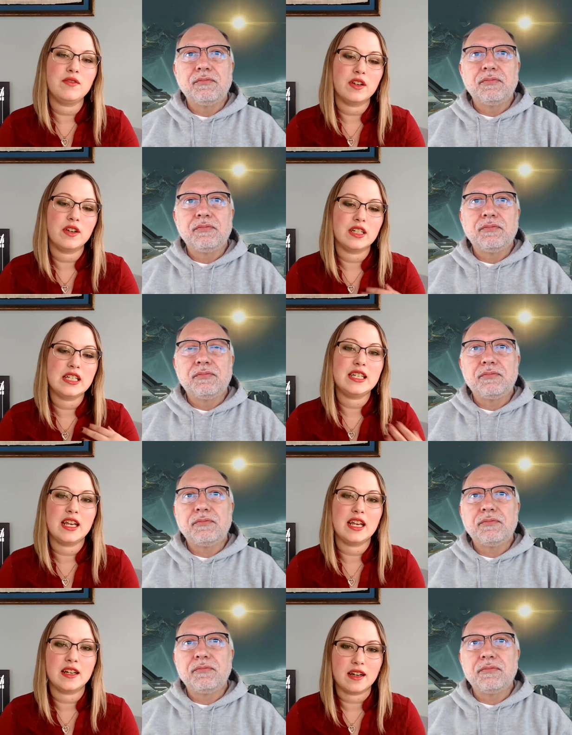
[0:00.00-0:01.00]
Speaker 1: really be very
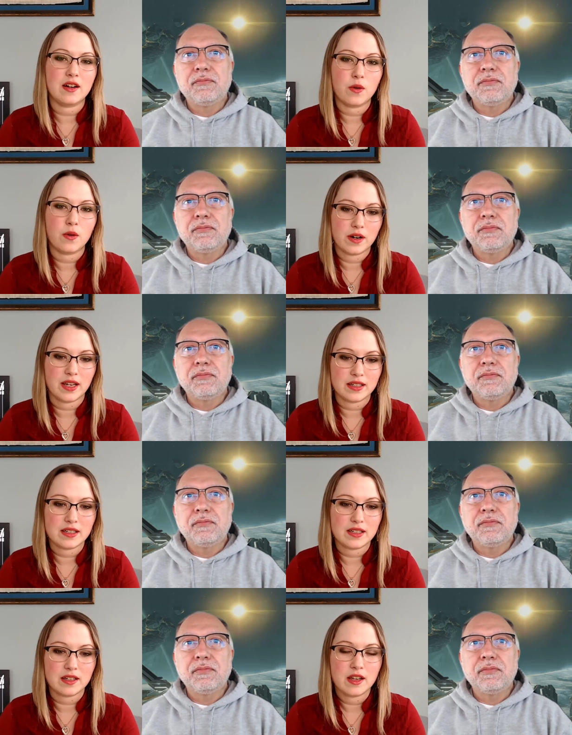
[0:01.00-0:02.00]
data
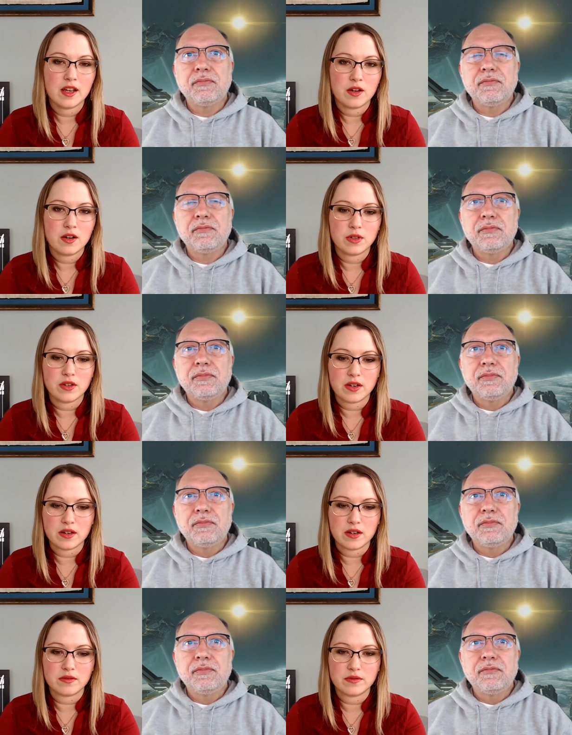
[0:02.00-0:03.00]
oriented when
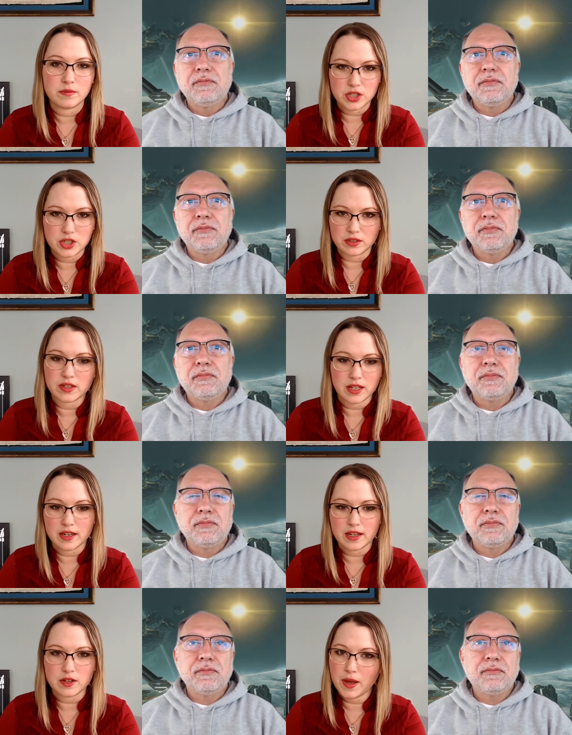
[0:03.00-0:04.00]
you have machine
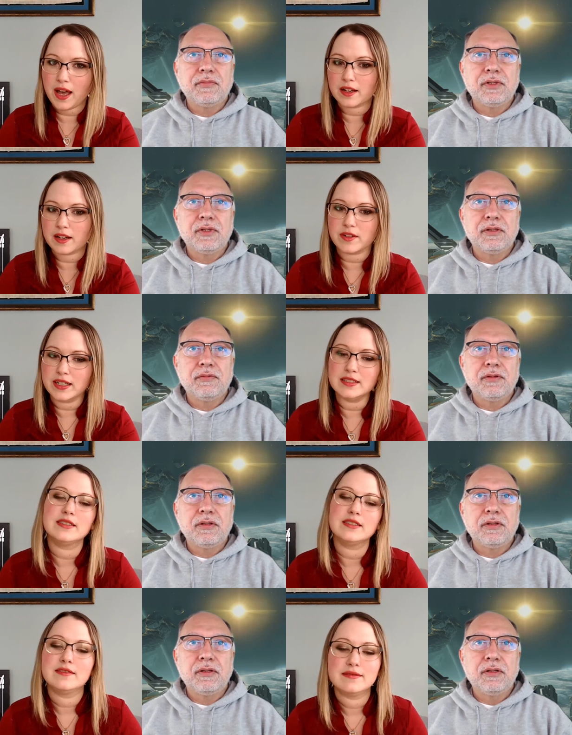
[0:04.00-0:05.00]
learning at your back,
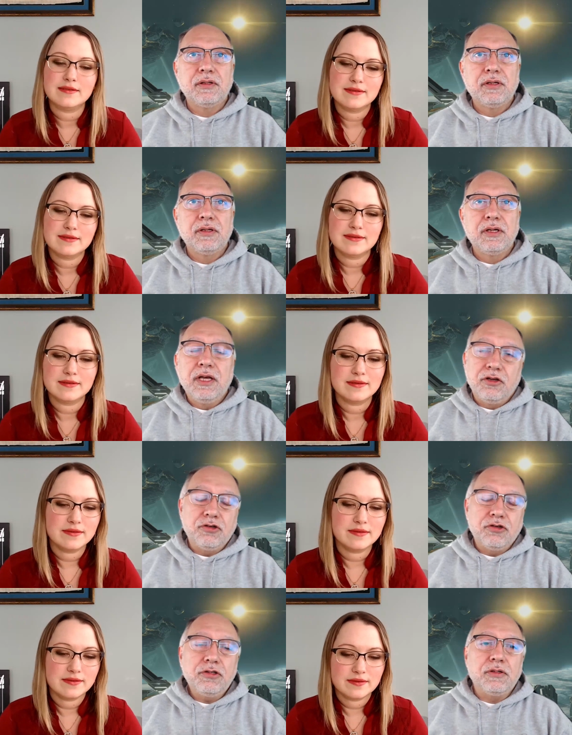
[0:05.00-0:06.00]
right?
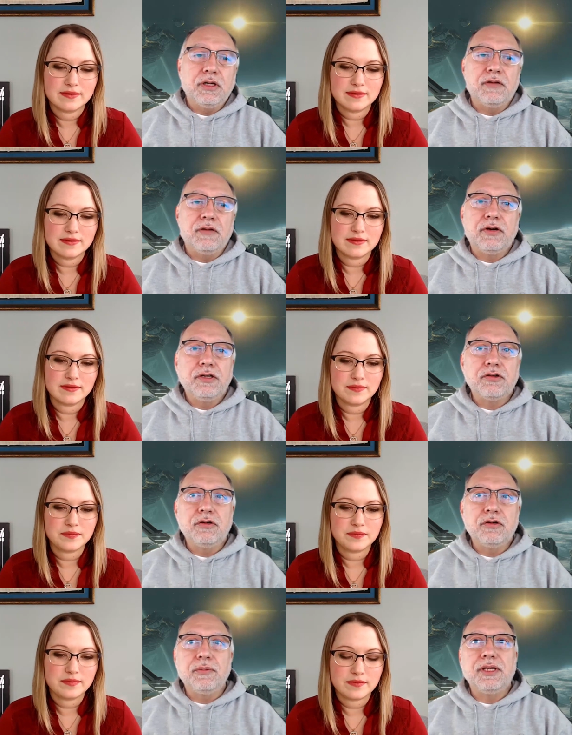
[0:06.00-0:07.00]
Speaker 2: True, very
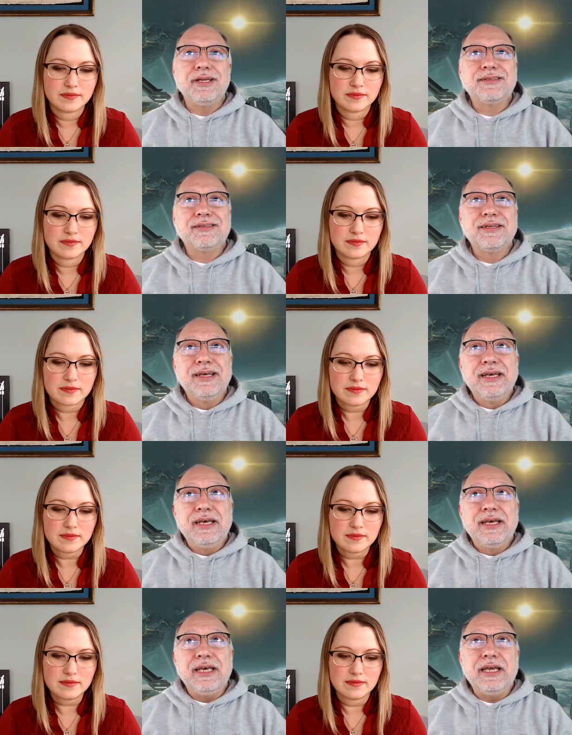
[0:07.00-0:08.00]
true. I mean,
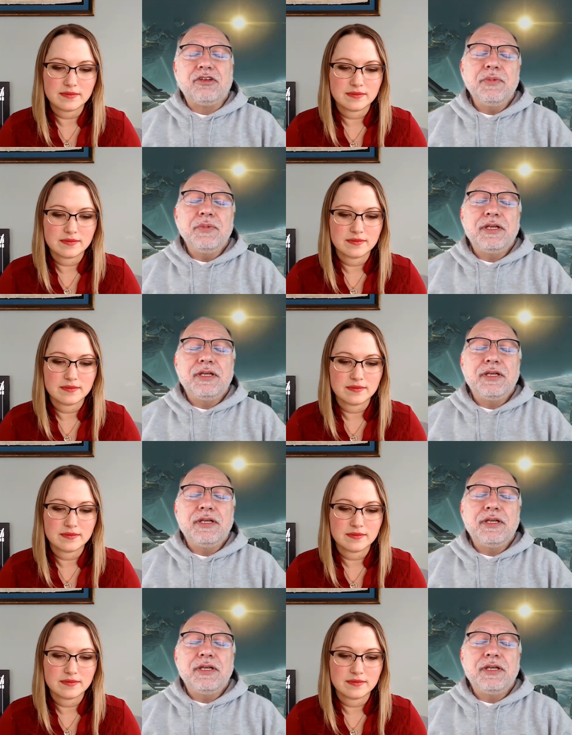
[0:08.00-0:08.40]
it's